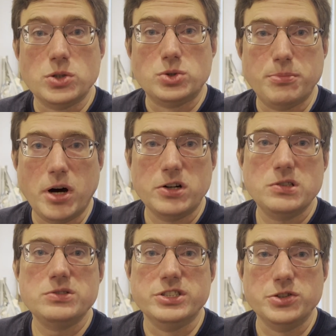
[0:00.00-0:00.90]
tomorrow
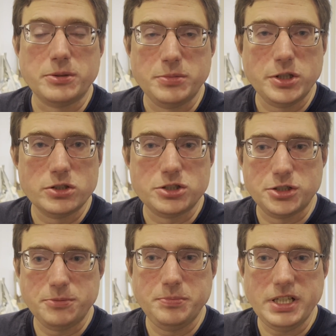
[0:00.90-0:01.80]
the new computer
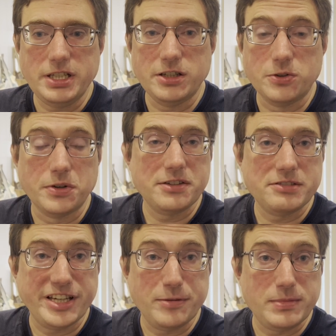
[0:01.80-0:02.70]
should be
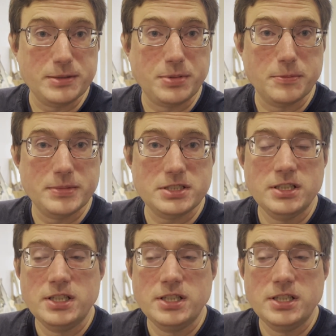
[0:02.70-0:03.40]
arriving at my apartment.